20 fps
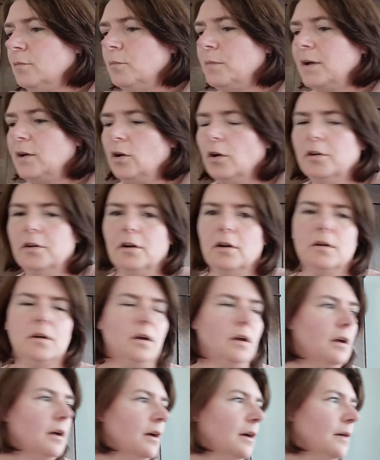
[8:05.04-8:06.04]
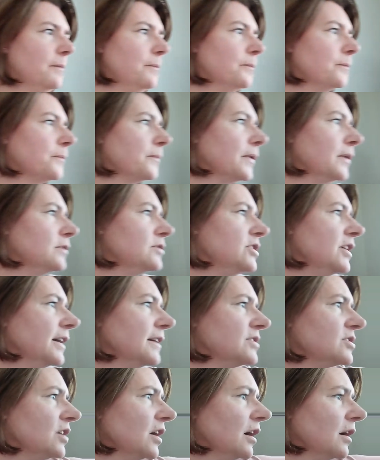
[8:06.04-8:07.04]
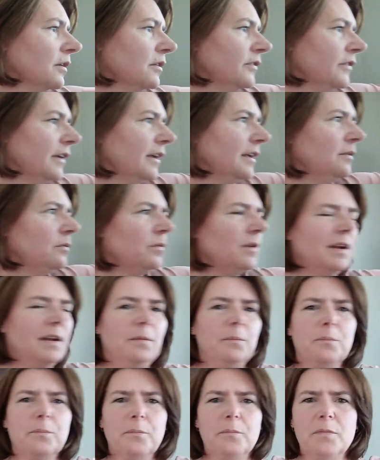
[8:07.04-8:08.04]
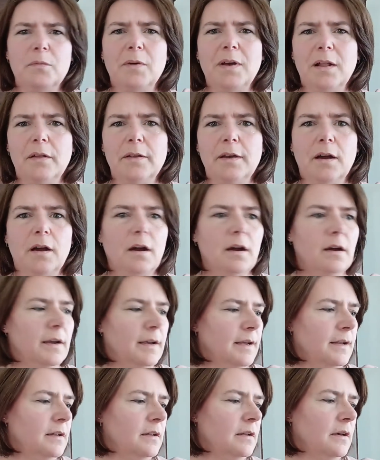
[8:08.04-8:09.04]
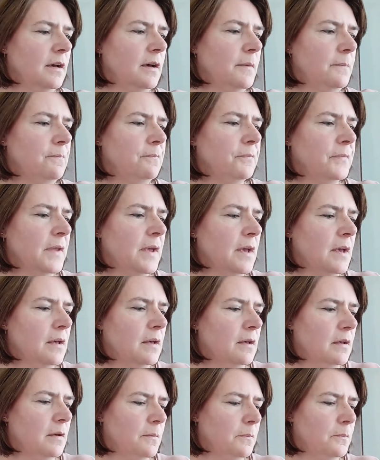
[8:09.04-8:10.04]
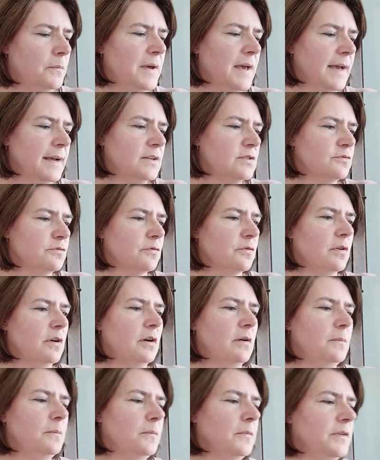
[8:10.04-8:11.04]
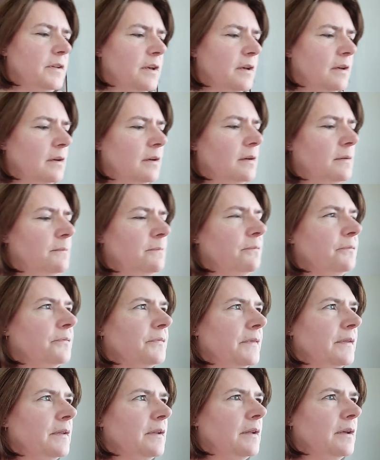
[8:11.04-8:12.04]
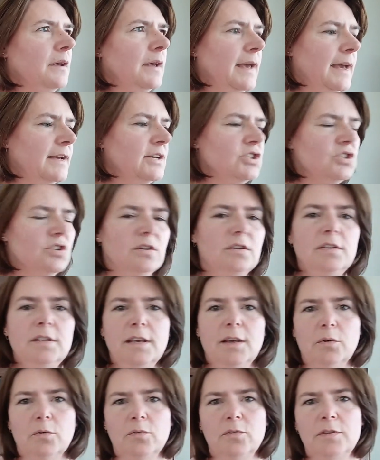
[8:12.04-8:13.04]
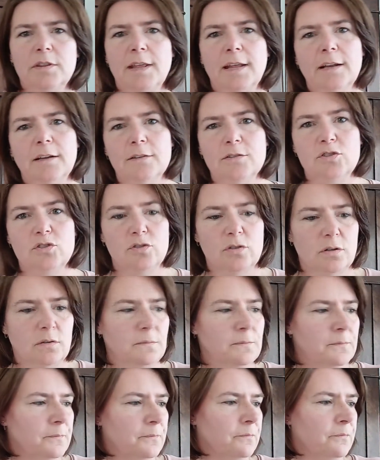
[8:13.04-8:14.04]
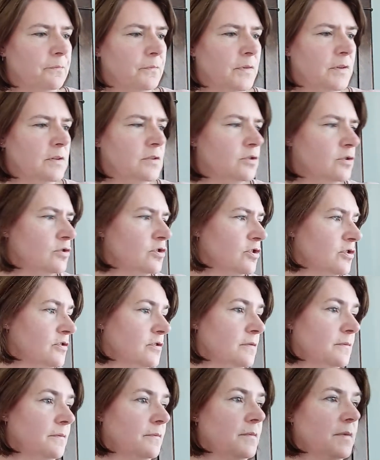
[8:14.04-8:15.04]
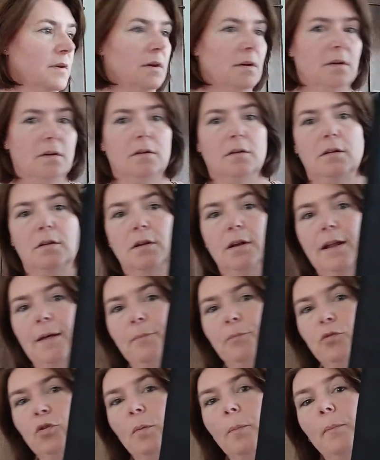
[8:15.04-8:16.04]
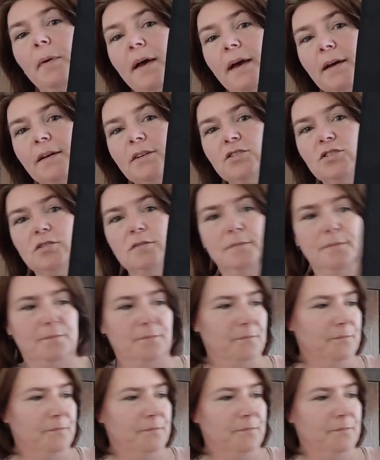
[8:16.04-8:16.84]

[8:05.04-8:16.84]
My other projects aren't in really, well, they are in the bags from the Action here on the Netherlands, so just laptop bags.